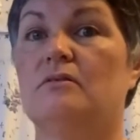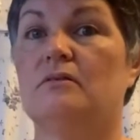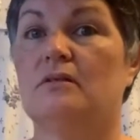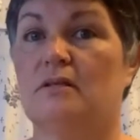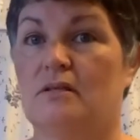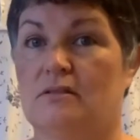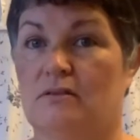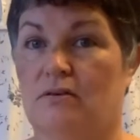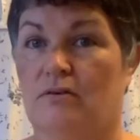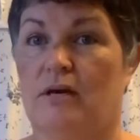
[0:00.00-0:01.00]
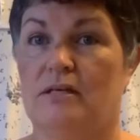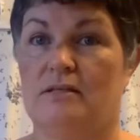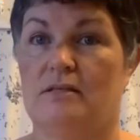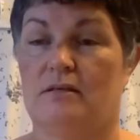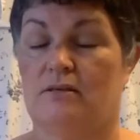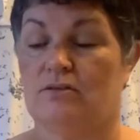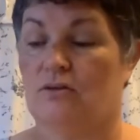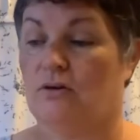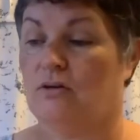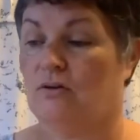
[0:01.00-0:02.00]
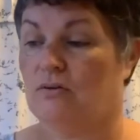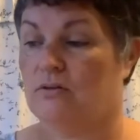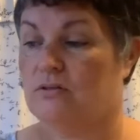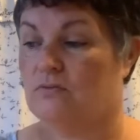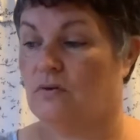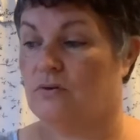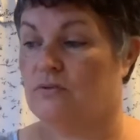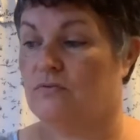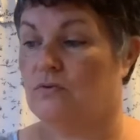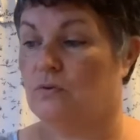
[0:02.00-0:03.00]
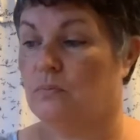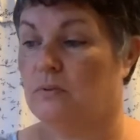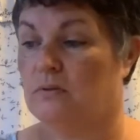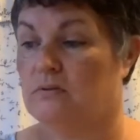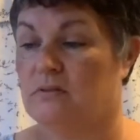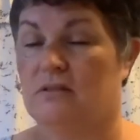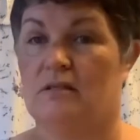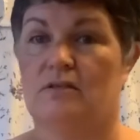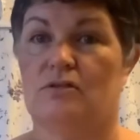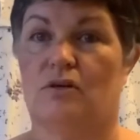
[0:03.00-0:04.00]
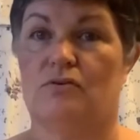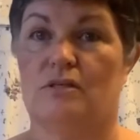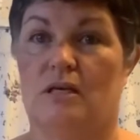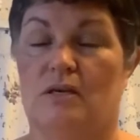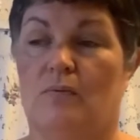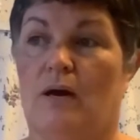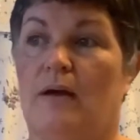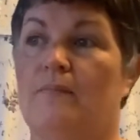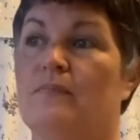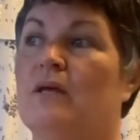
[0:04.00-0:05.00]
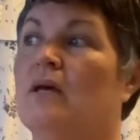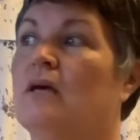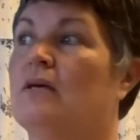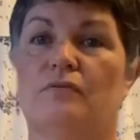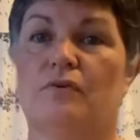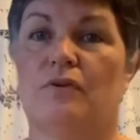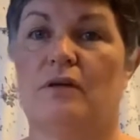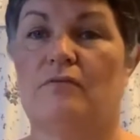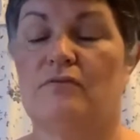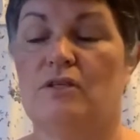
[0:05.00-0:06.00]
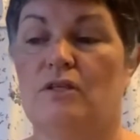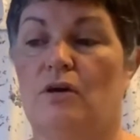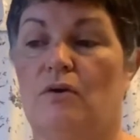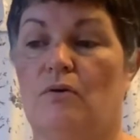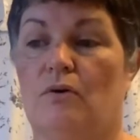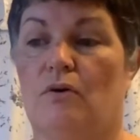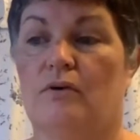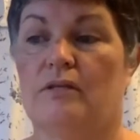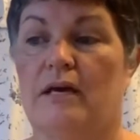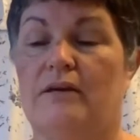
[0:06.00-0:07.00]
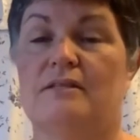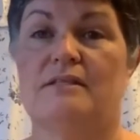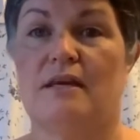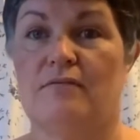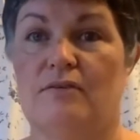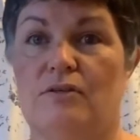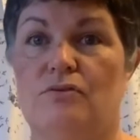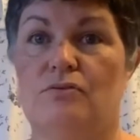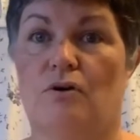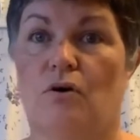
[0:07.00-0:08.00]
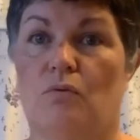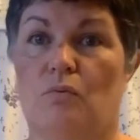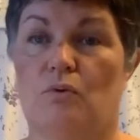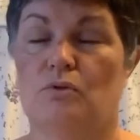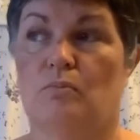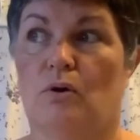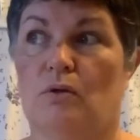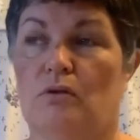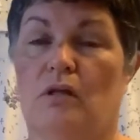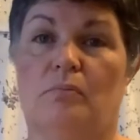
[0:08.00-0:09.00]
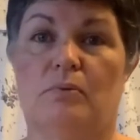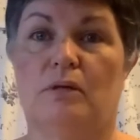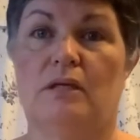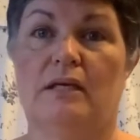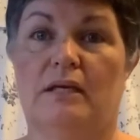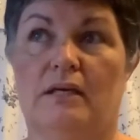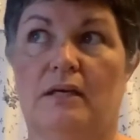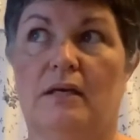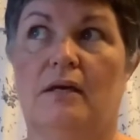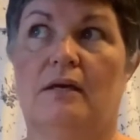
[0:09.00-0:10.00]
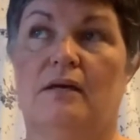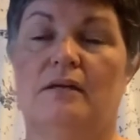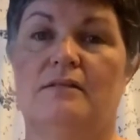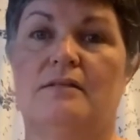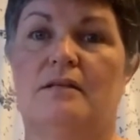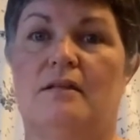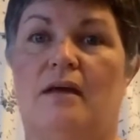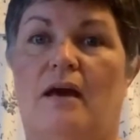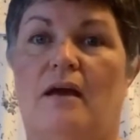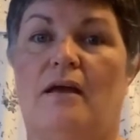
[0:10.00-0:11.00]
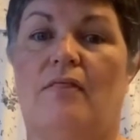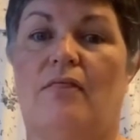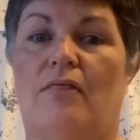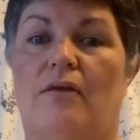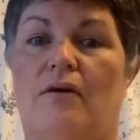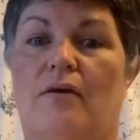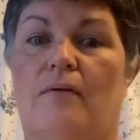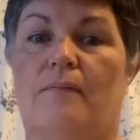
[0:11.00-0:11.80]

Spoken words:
these crazy things going on as far as fuel bills and things goes anyway. Got that video on how to safely use a hot water bottle. I'll put a link to that in the